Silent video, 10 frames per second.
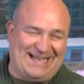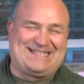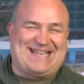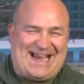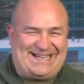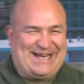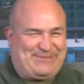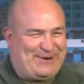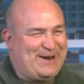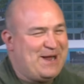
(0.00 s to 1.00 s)
oh, exact oh, okay.
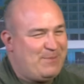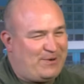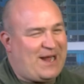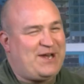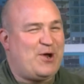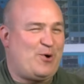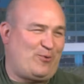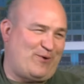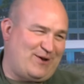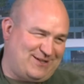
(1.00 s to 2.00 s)
number, but I know
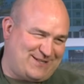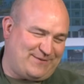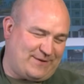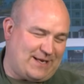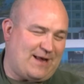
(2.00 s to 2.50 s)
relatively.